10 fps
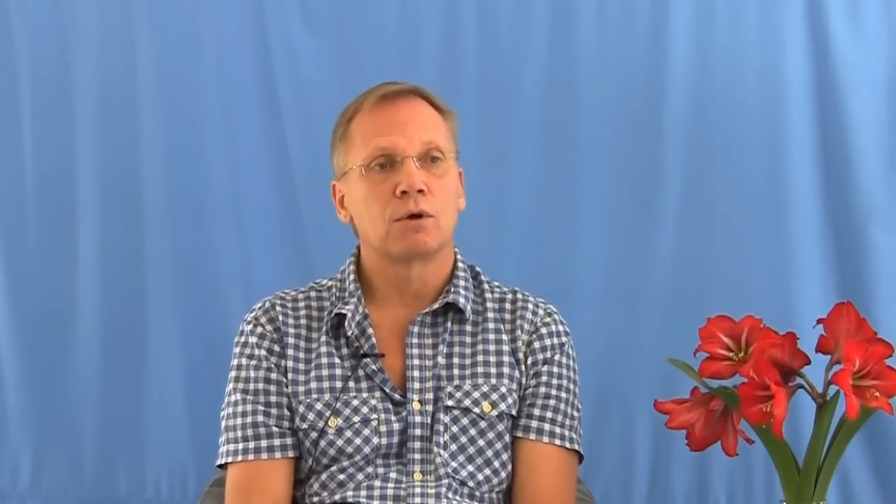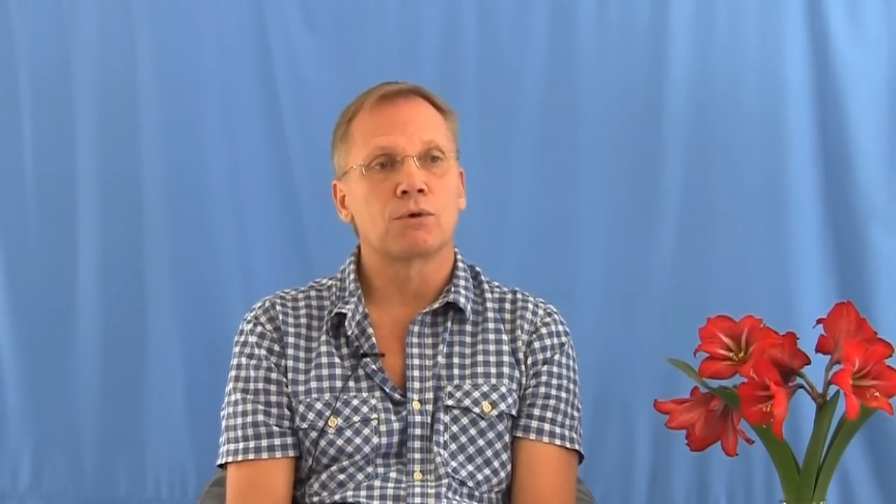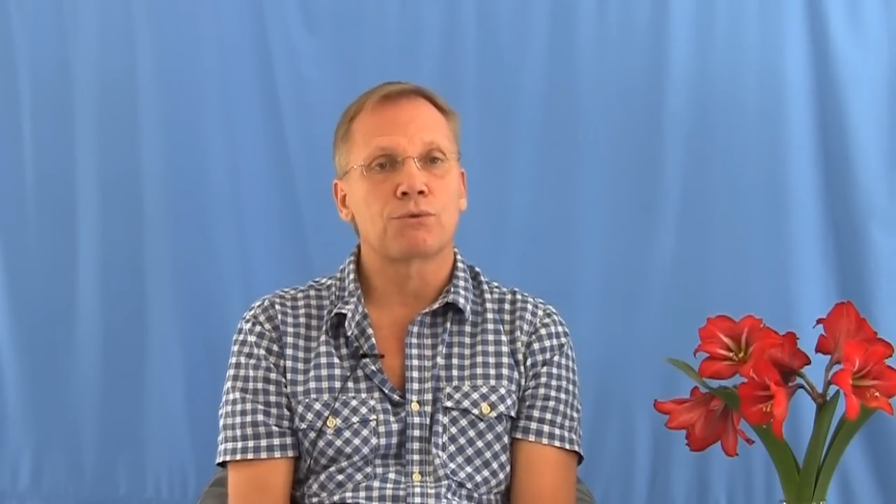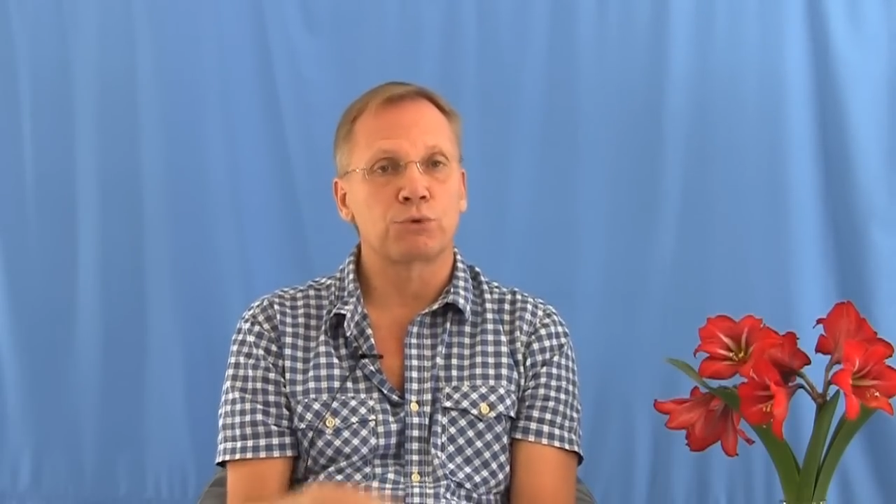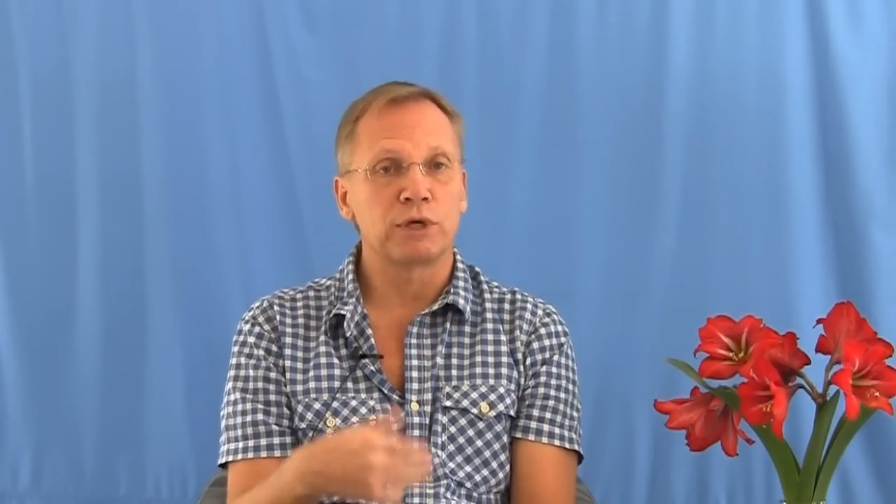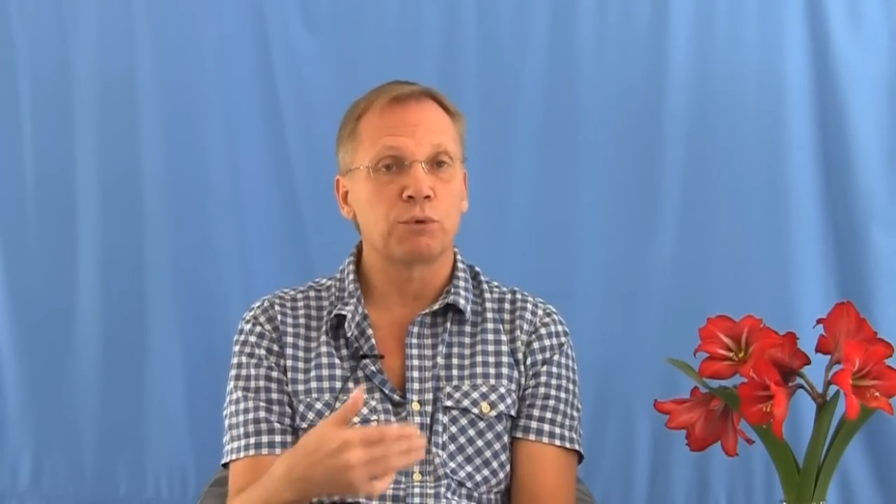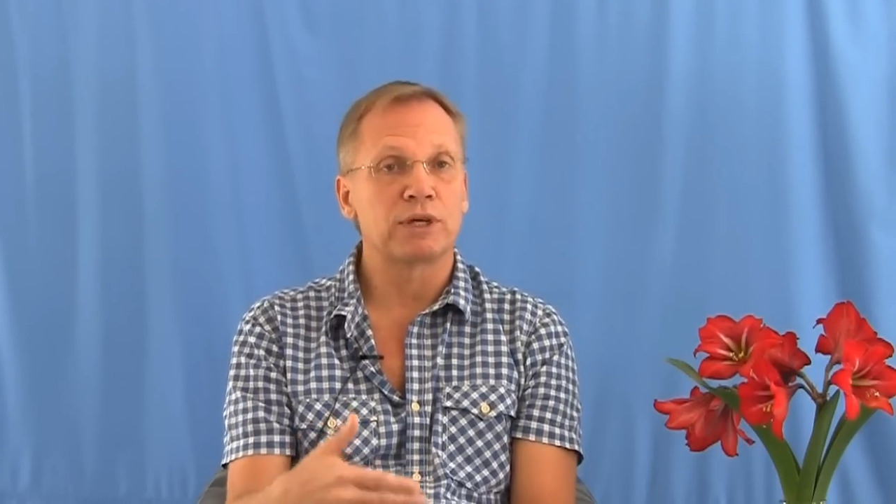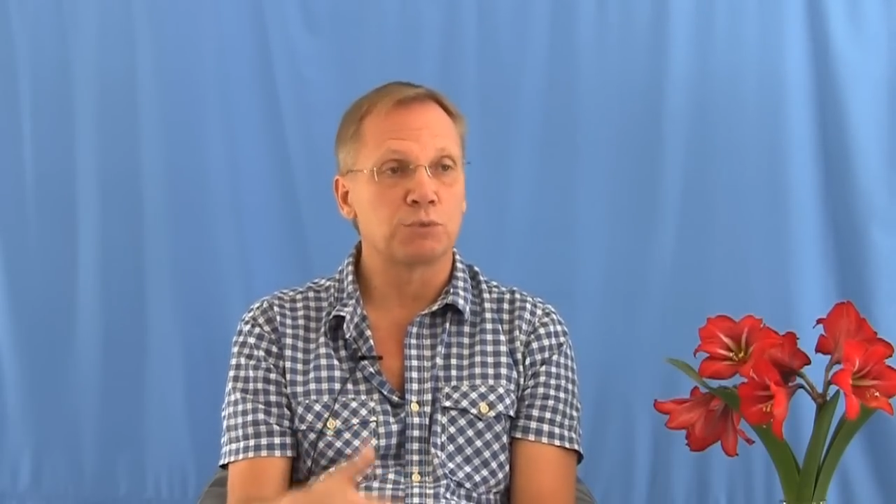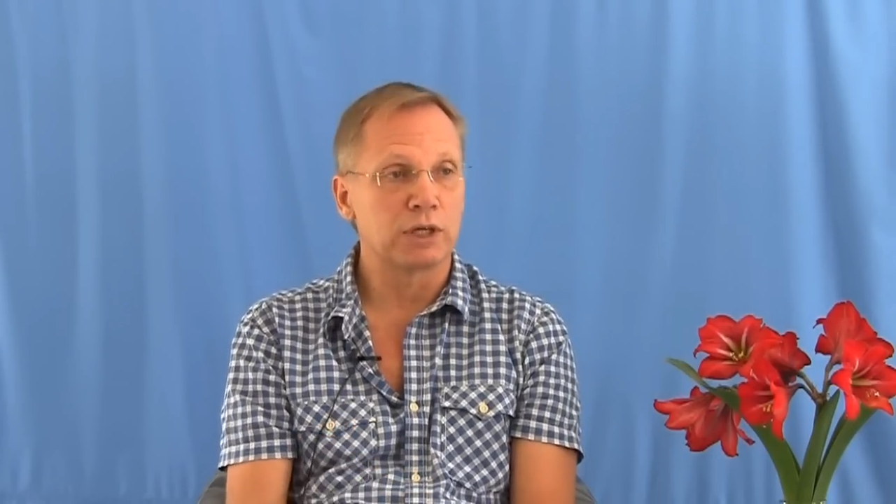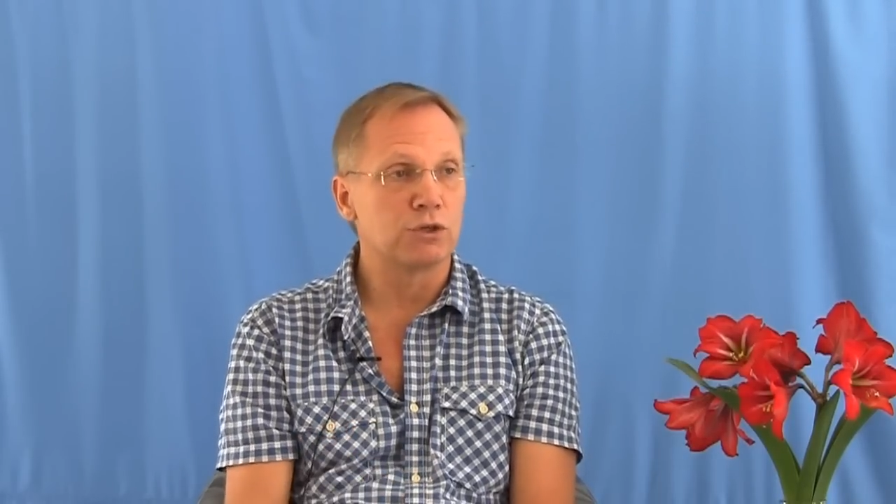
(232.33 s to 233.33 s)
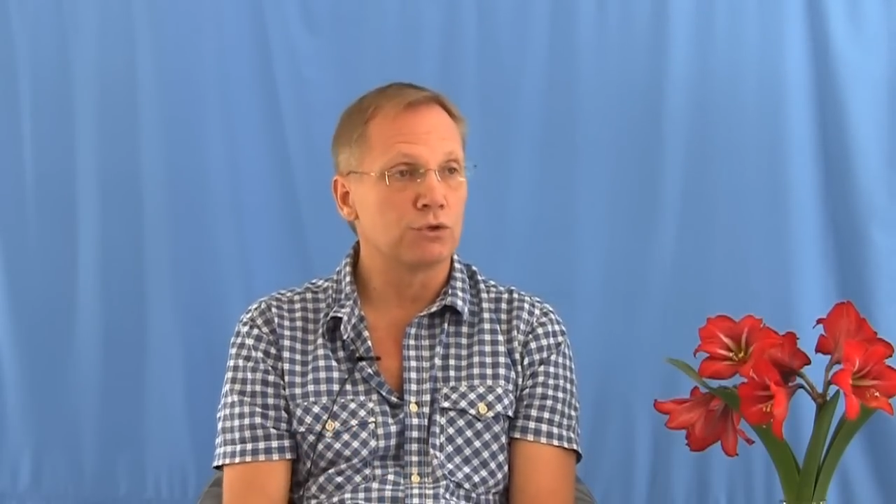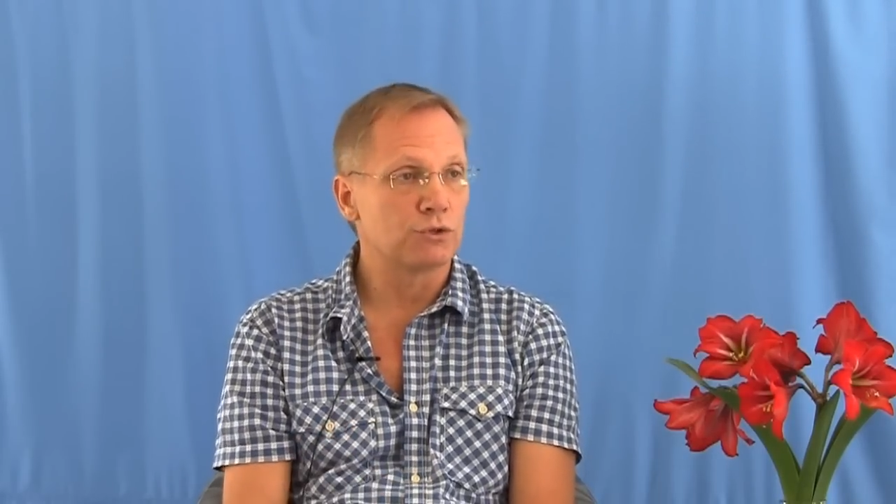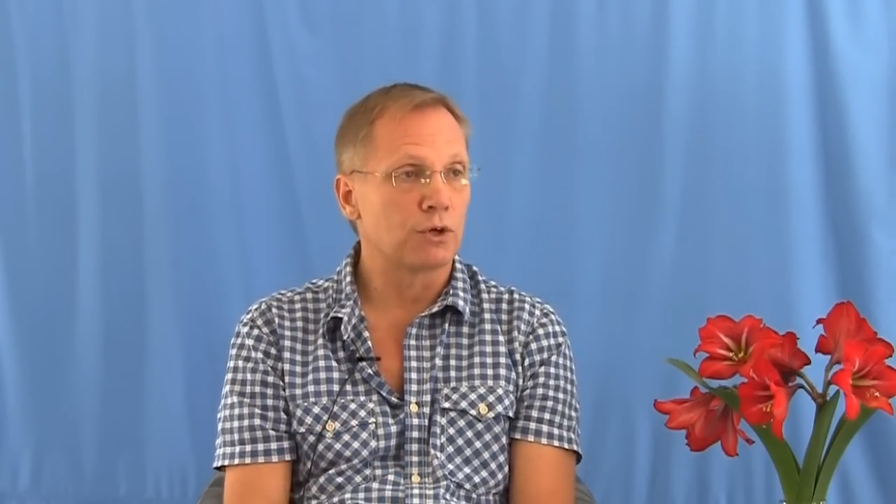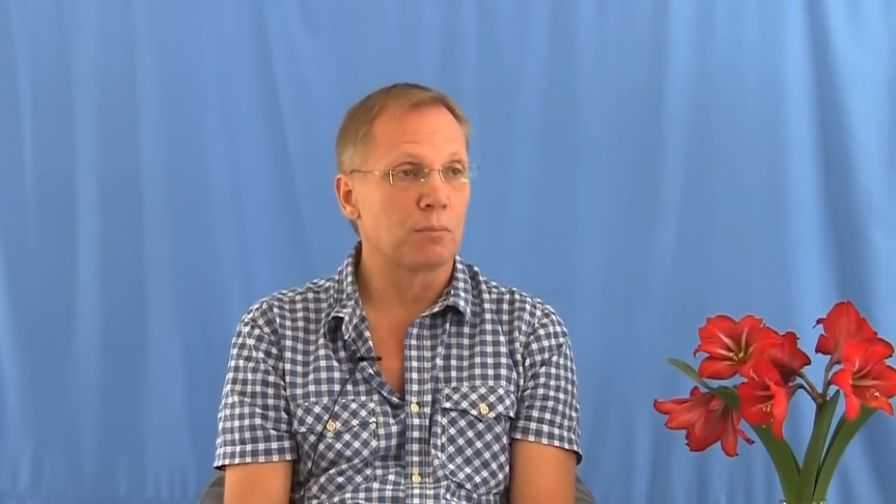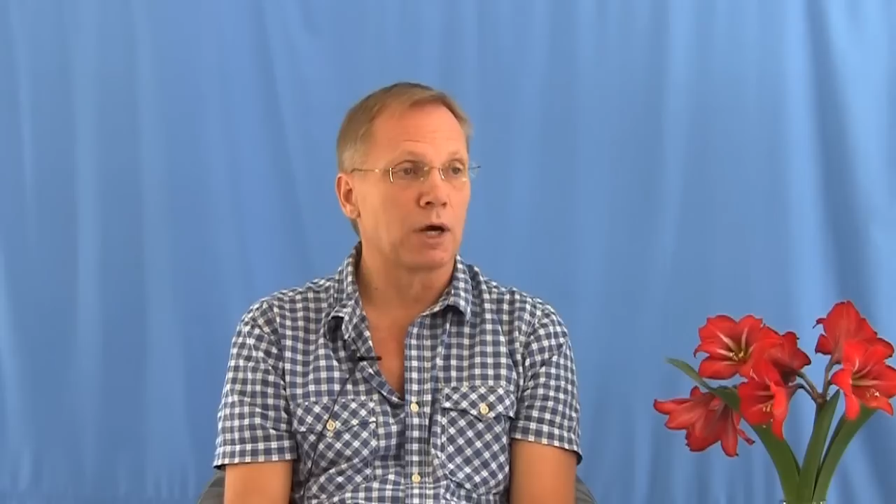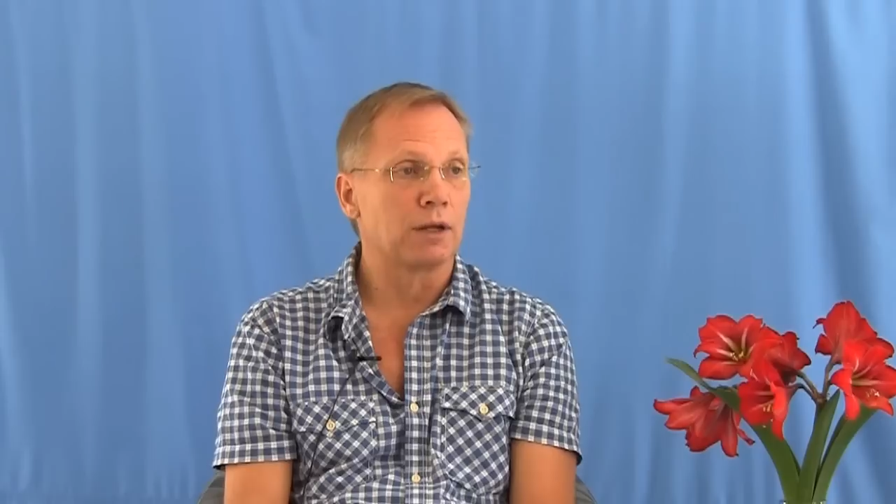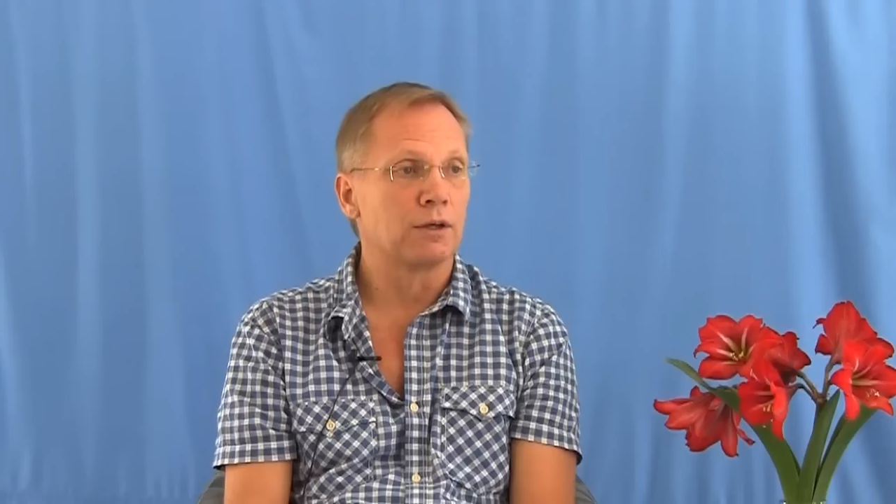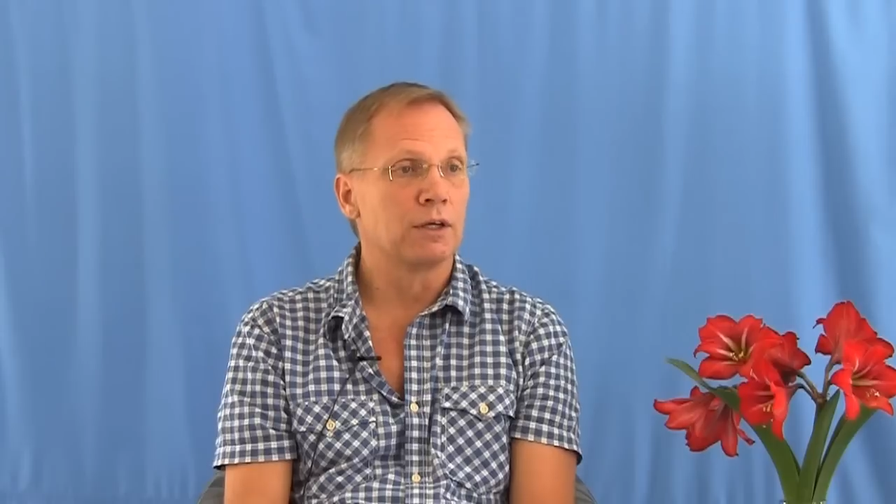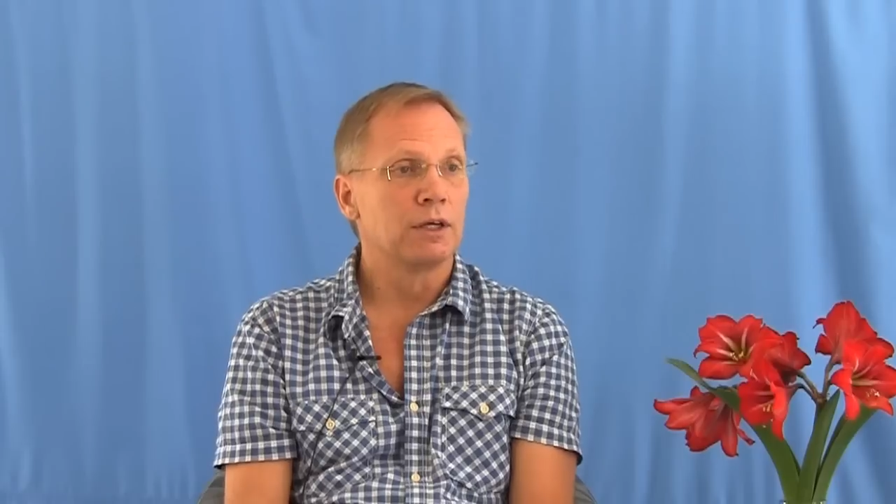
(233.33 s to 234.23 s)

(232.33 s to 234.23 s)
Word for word: or three ways we can use our mind.